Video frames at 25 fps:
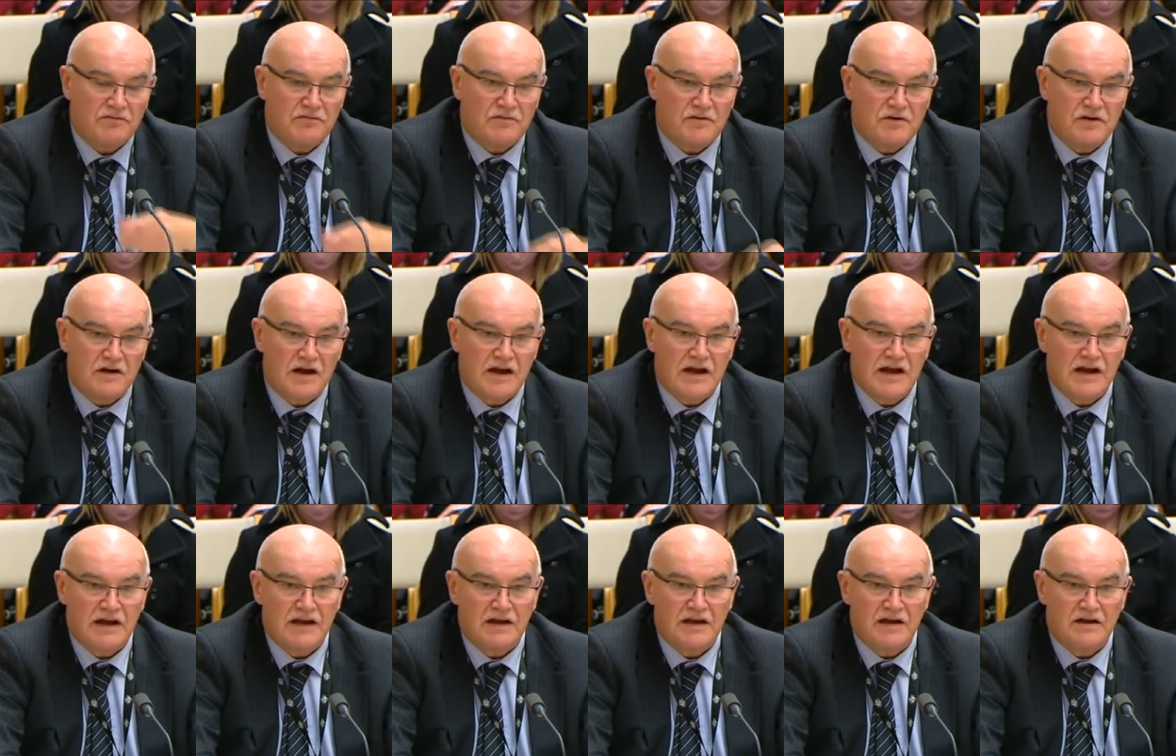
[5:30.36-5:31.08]
for
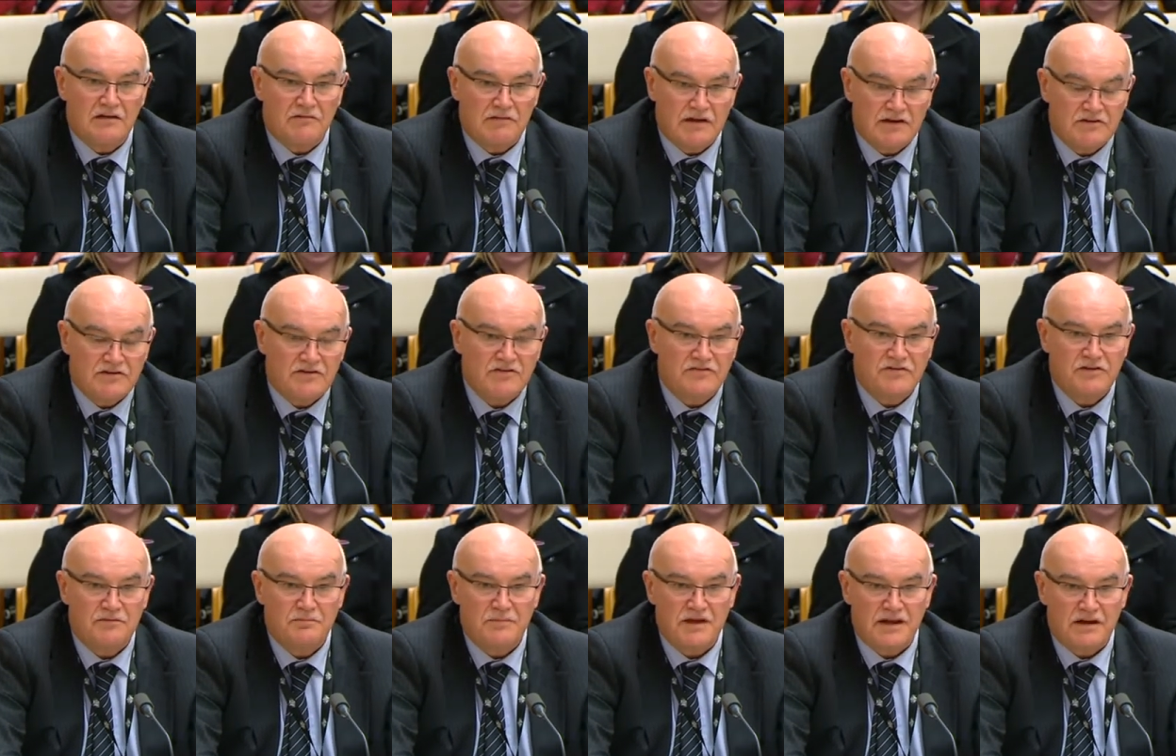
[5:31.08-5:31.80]
a
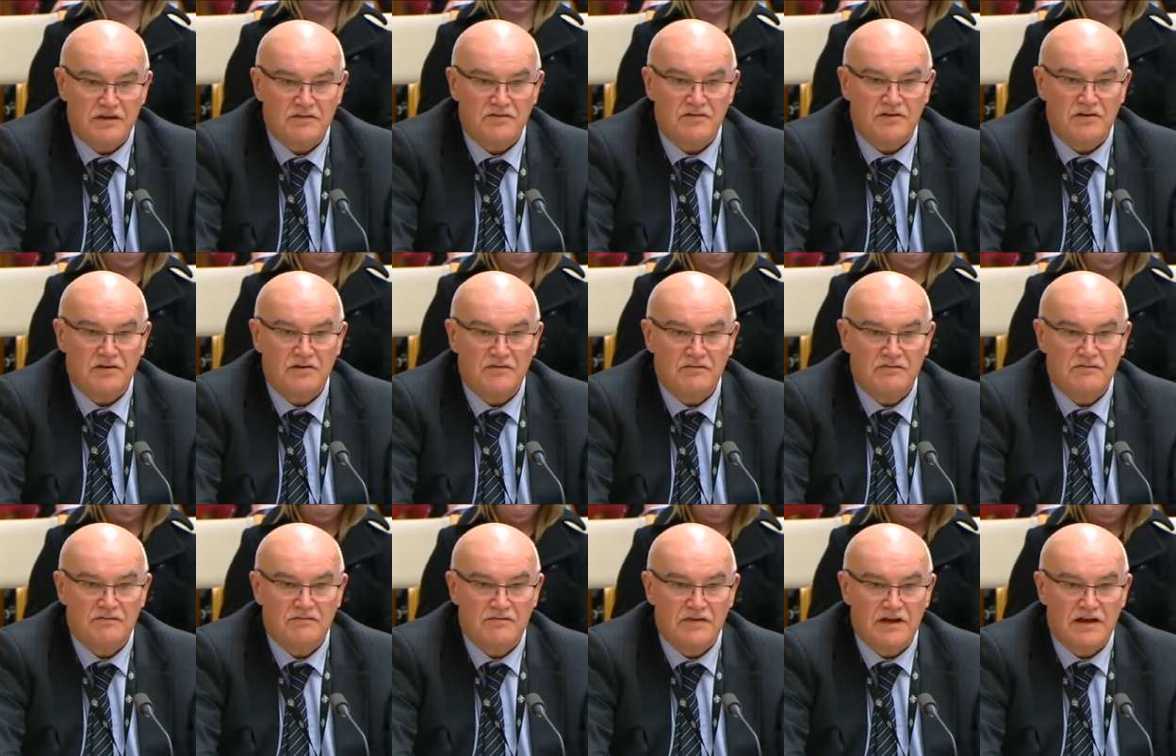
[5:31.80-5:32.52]
registered medicine
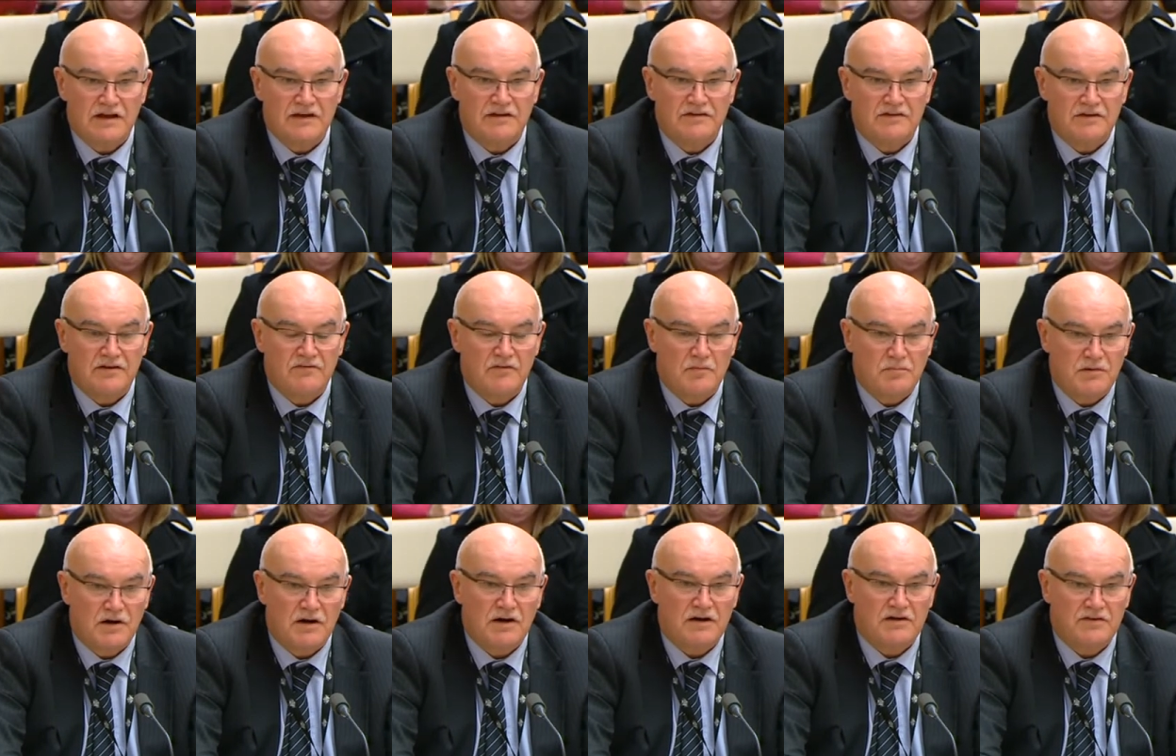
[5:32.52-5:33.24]
that the
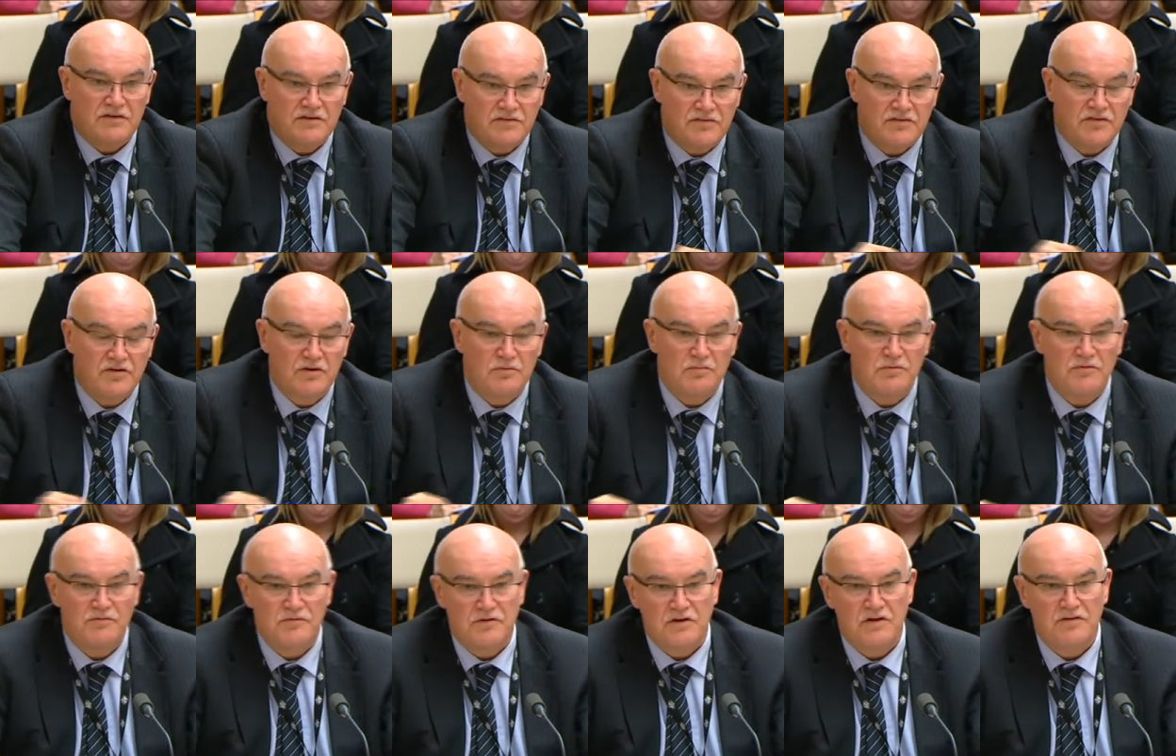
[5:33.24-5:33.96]
product is
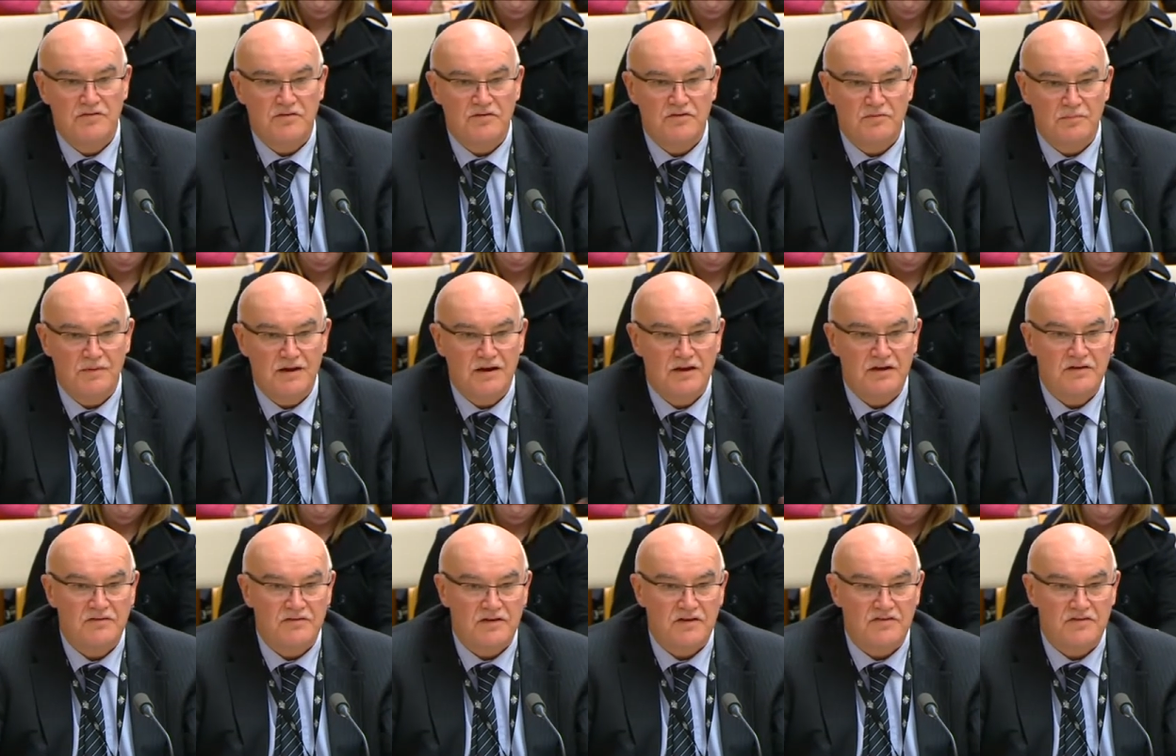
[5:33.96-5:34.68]
suitable for use in
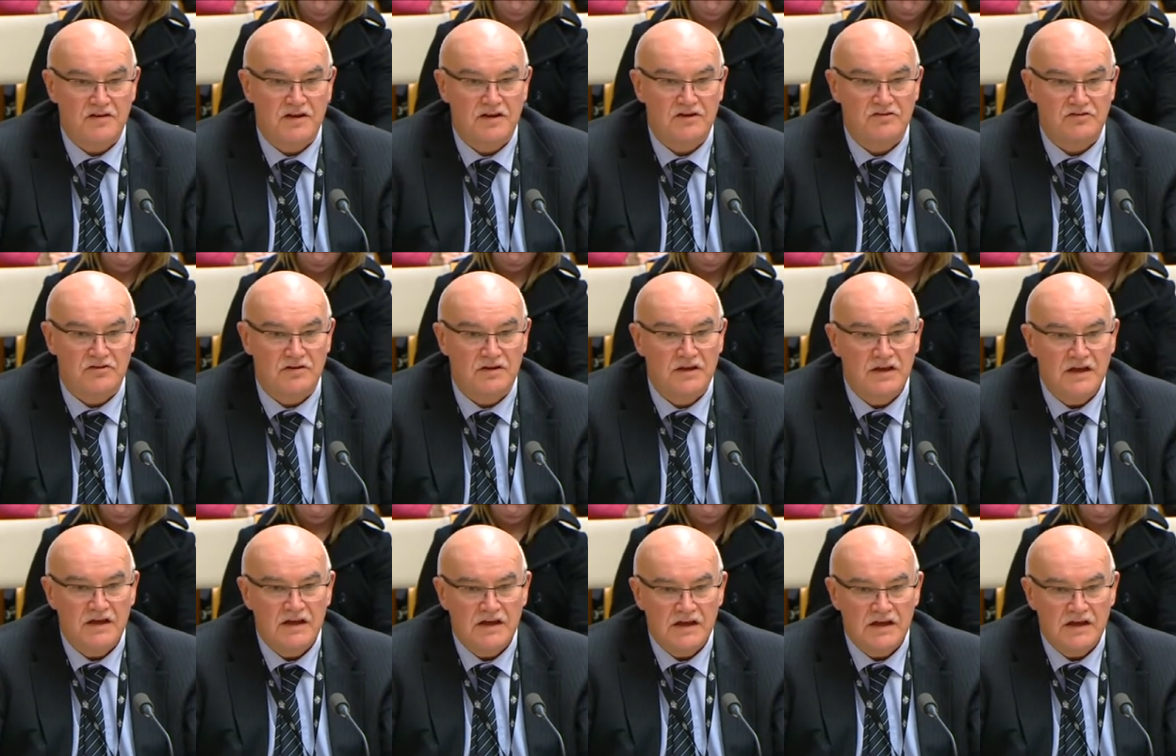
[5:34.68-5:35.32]
smoking cessation.